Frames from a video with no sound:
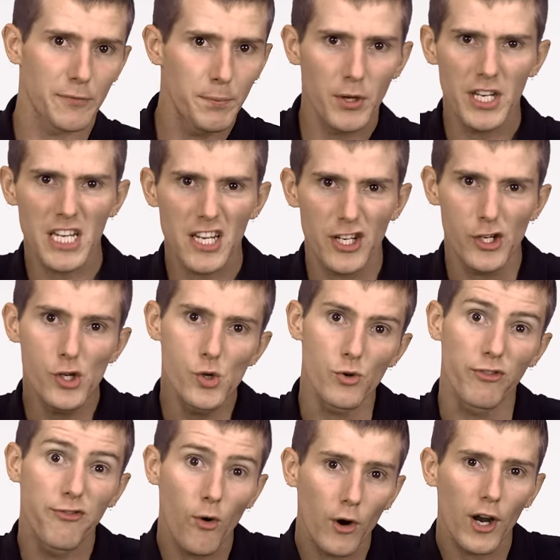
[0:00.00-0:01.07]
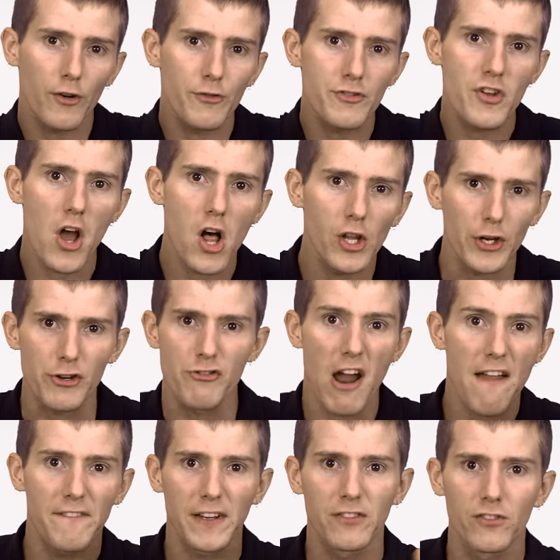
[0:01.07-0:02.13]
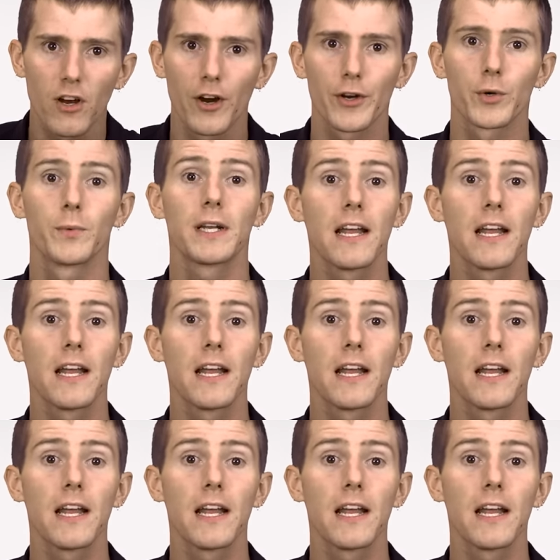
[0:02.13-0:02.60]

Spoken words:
as putting in a new $400 graphics card or